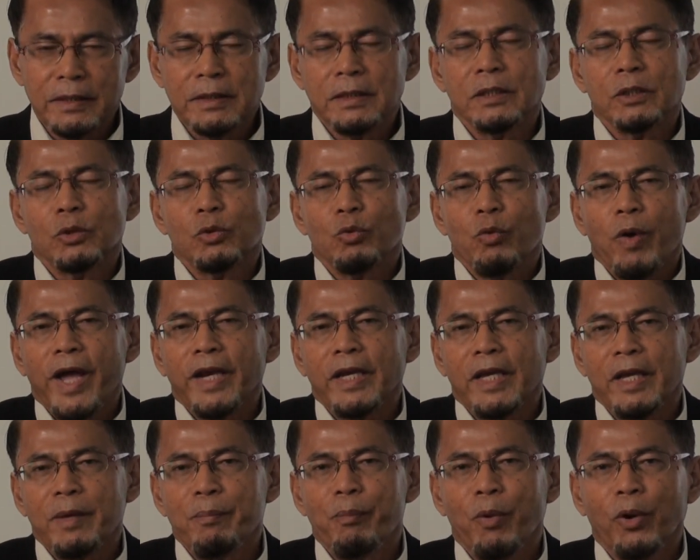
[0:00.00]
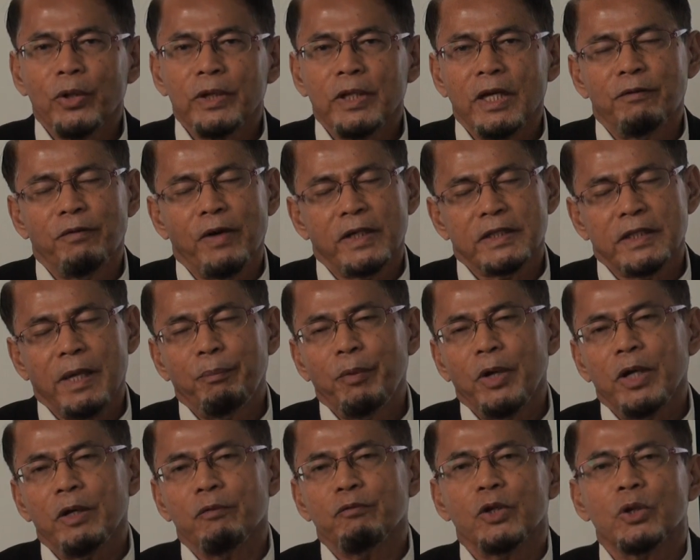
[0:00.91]
This is where the important, for
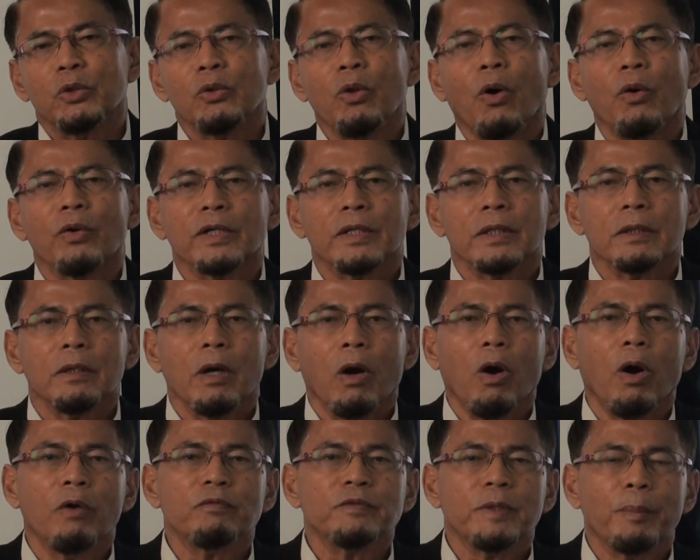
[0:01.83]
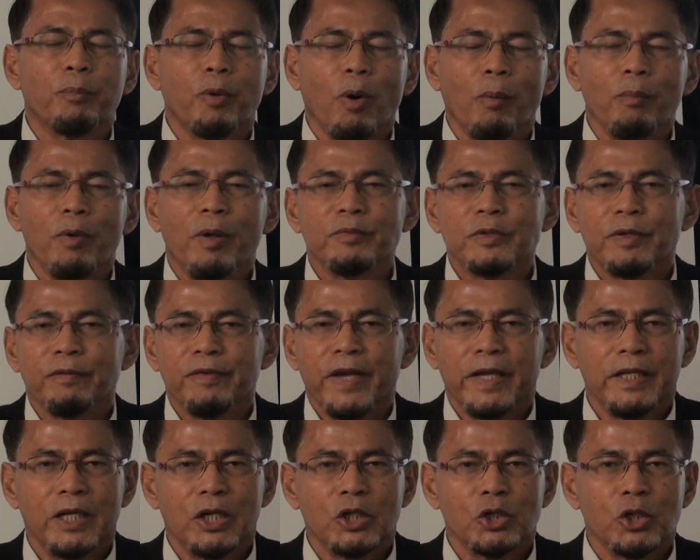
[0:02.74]
example, if we talk of the problems of
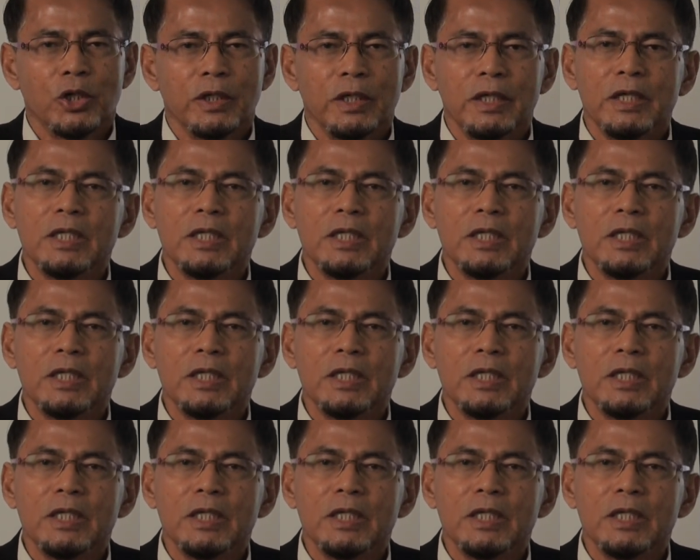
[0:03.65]
addiction,